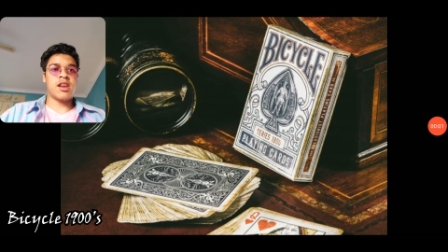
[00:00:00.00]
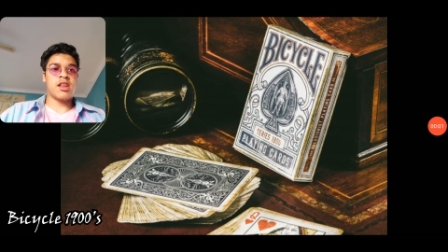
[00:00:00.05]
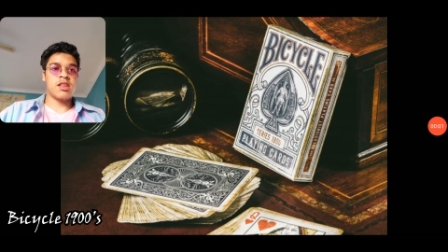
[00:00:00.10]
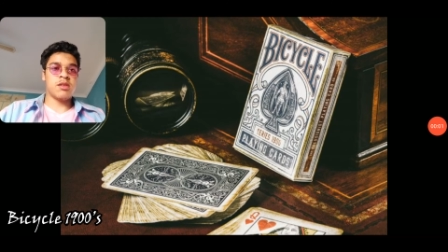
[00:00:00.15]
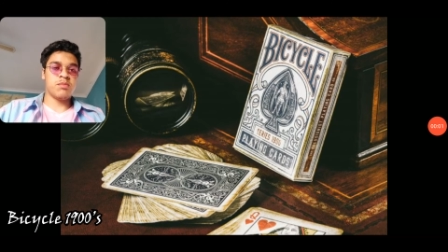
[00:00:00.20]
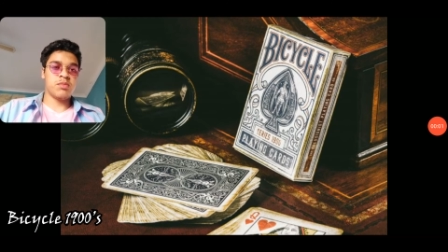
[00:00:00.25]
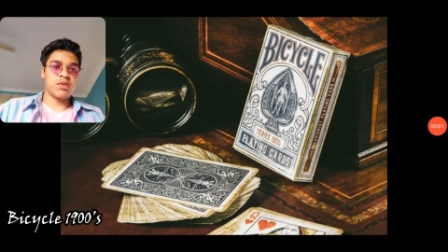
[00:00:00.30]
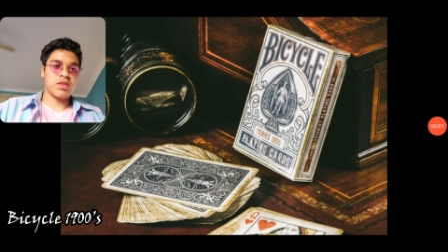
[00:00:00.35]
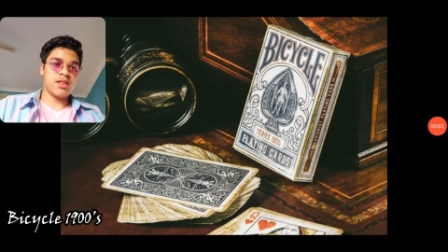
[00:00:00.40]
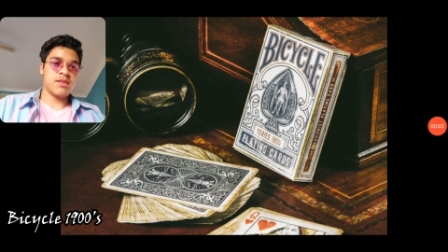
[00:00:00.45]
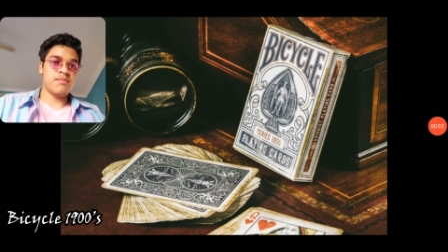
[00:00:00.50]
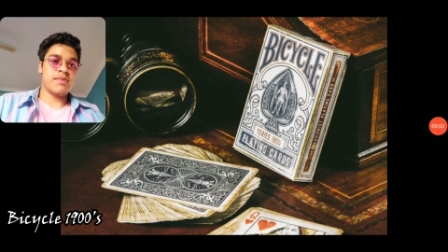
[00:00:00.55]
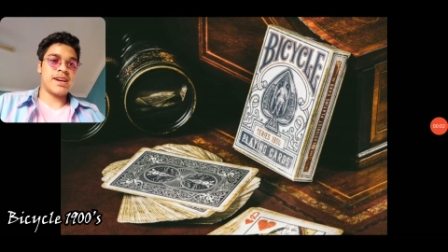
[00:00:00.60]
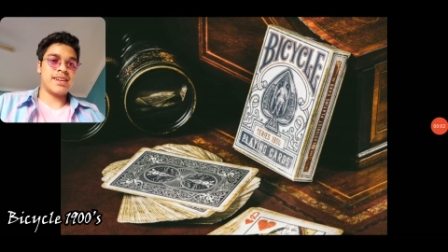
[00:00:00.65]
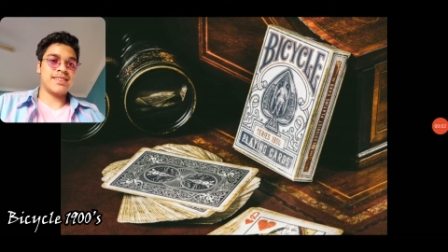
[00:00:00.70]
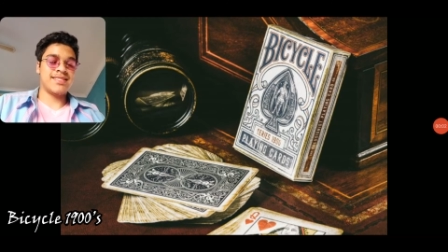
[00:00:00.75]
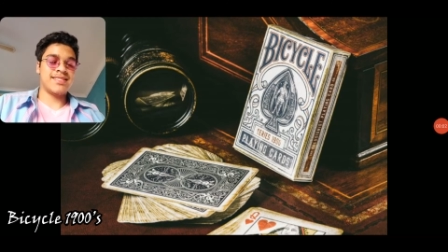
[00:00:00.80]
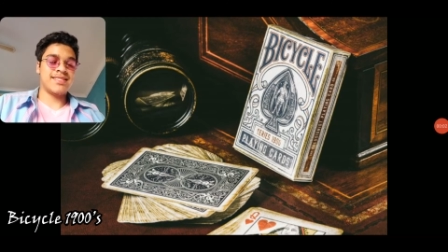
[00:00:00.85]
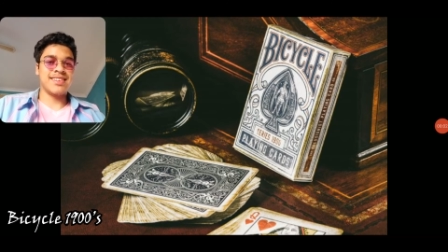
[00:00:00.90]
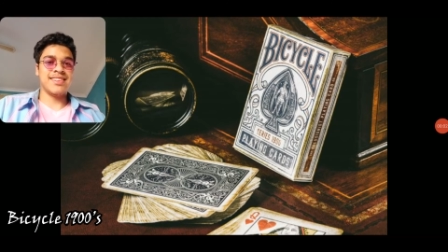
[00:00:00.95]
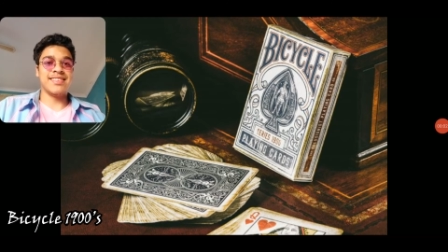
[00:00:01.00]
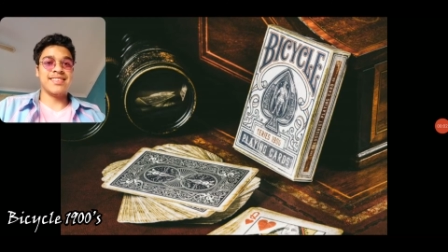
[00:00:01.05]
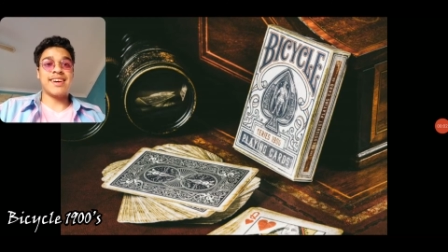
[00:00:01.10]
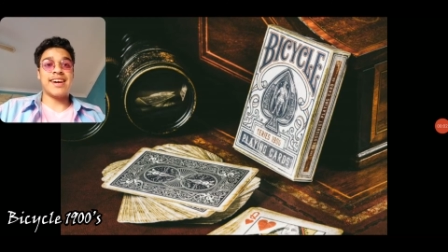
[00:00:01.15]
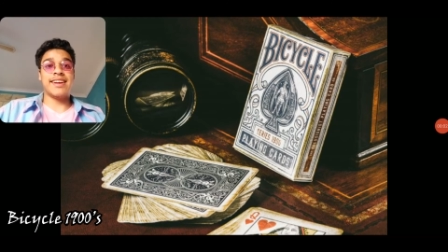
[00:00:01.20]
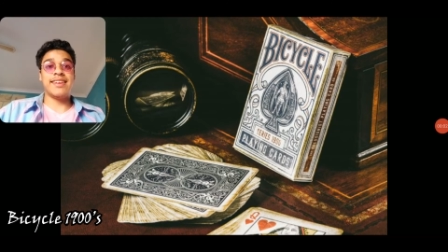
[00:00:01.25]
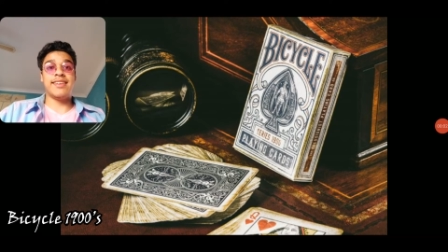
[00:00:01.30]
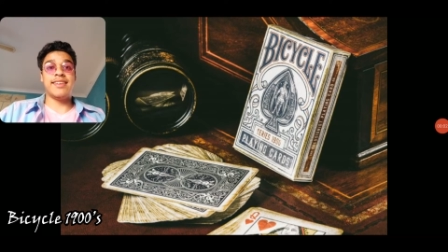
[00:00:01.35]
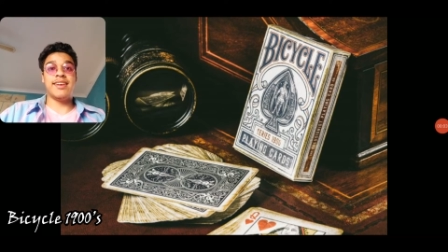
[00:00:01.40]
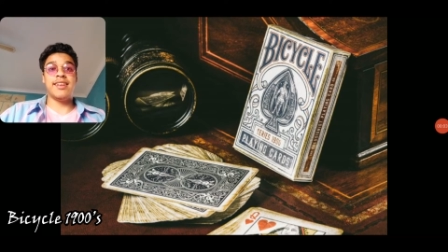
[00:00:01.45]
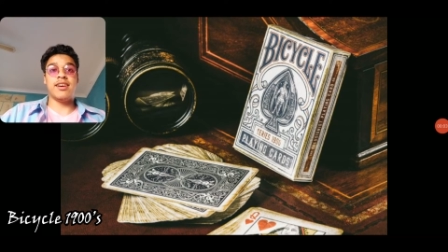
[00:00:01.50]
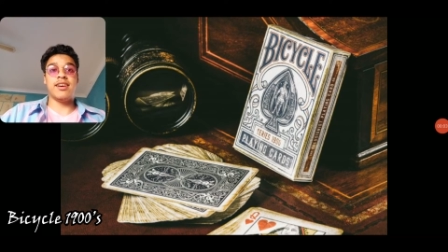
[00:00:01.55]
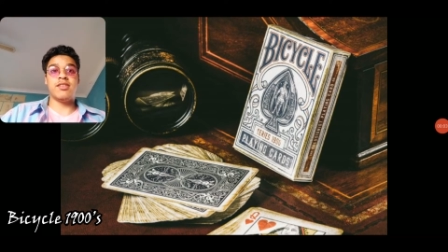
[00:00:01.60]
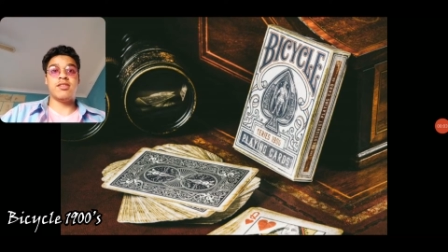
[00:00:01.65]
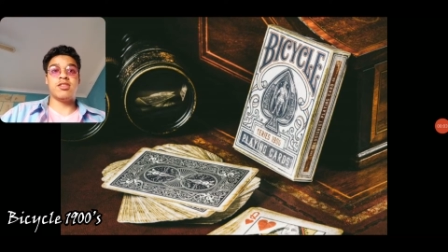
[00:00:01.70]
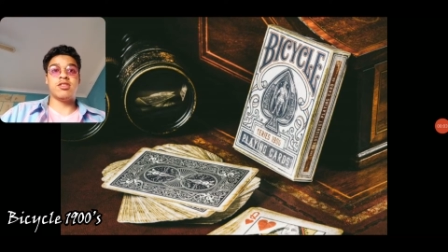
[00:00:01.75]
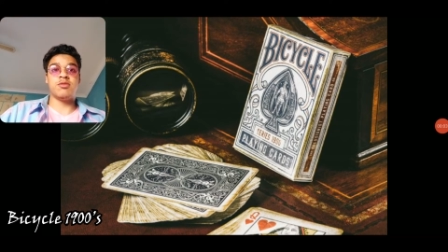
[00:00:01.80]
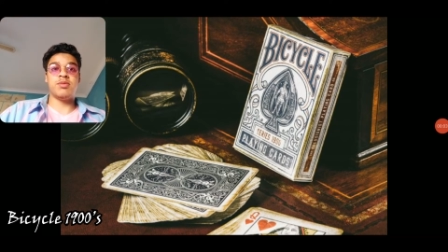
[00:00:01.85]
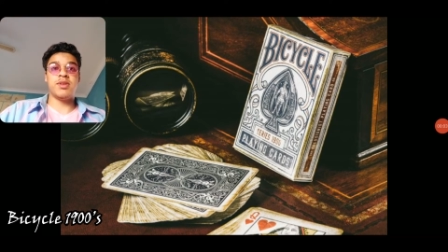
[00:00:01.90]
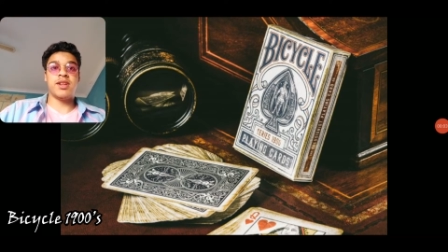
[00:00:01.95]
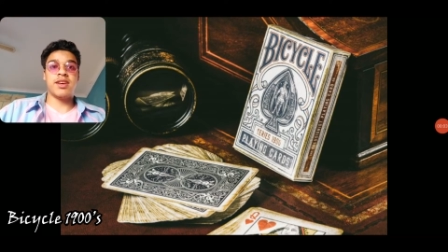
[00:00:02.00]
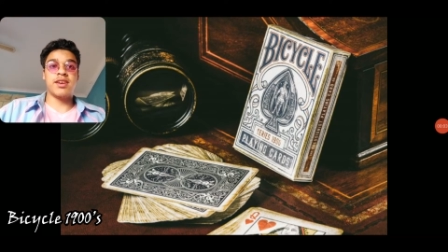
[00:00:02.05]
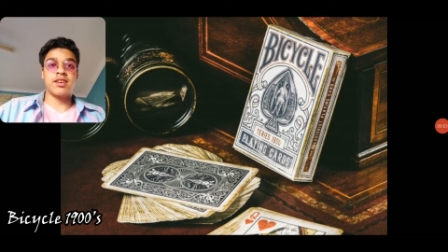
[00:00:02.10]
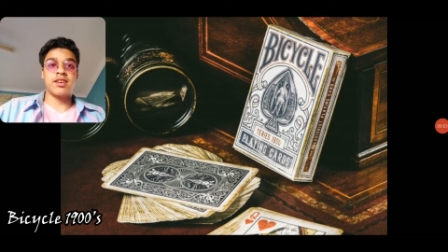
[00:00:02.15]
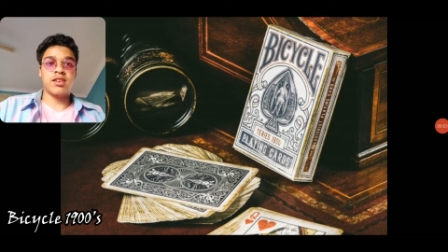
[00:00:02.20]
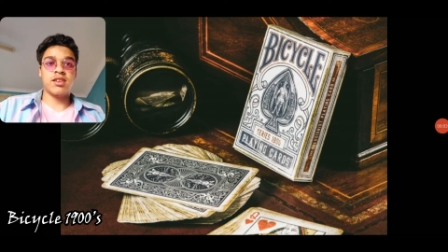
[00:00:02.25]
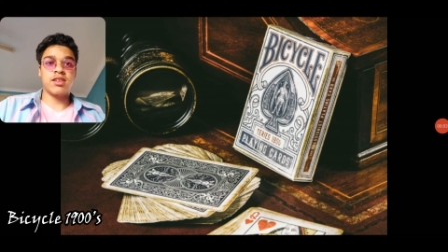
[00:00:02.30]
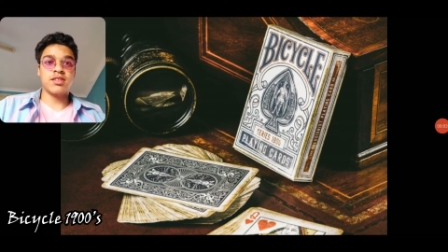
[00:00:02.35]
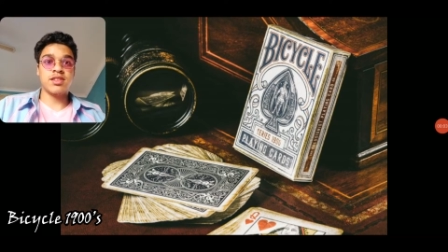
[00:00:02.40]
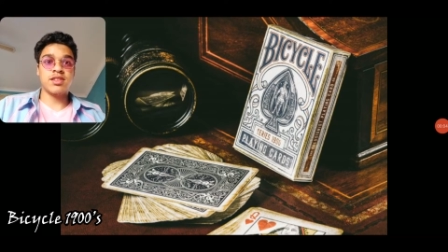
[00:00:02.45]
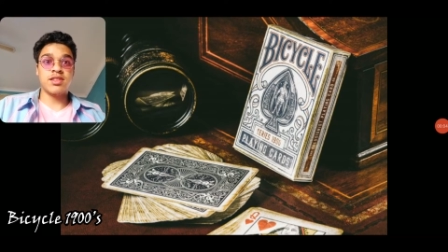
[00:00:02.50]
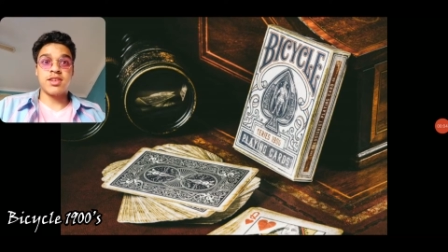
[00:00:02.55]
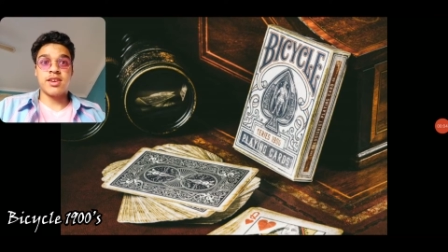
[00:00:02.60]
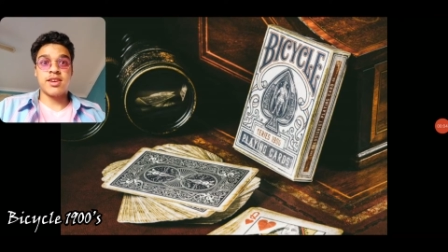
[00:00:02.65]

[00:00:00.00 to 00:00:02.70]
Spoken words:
to put the Bicycle 1900s playing cards,